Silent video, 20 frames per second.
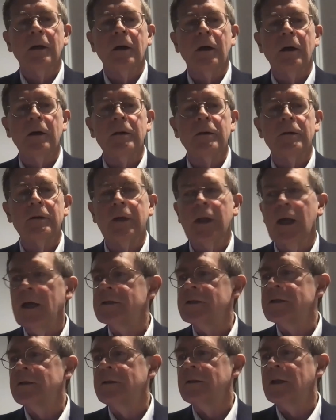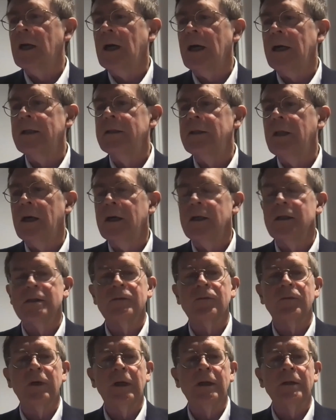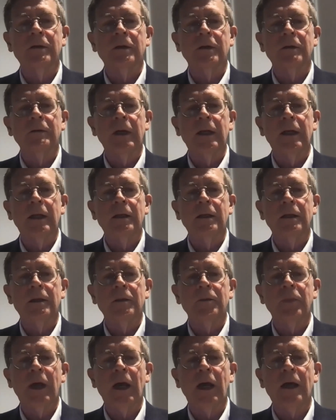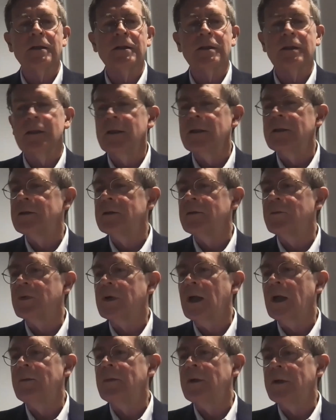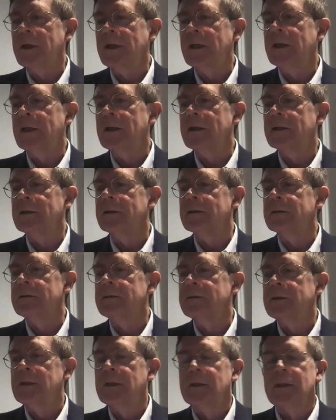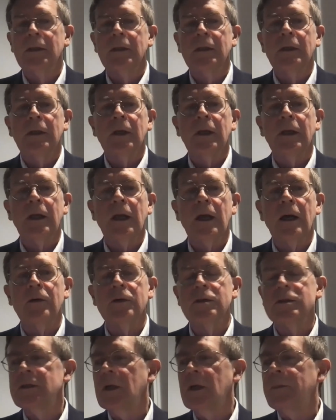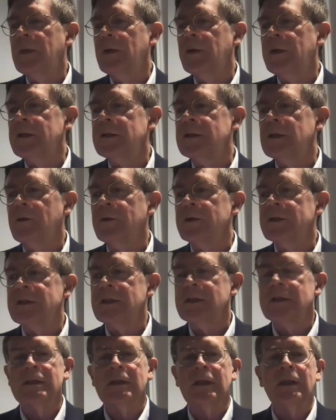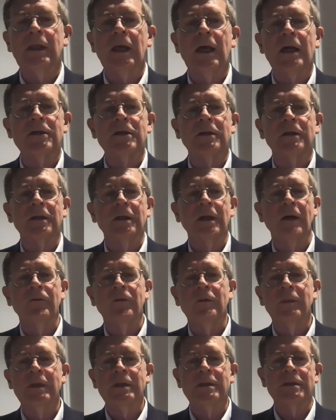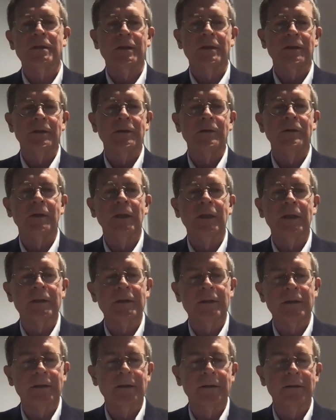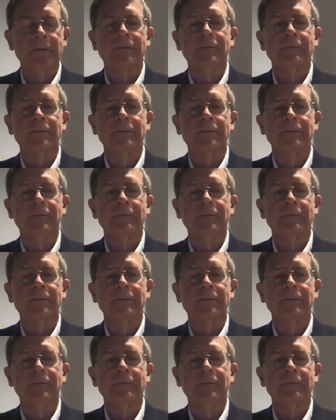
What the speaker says: Are there national guidelines for integrating compassion into primary care? And how is WHO assisting national governments to do this?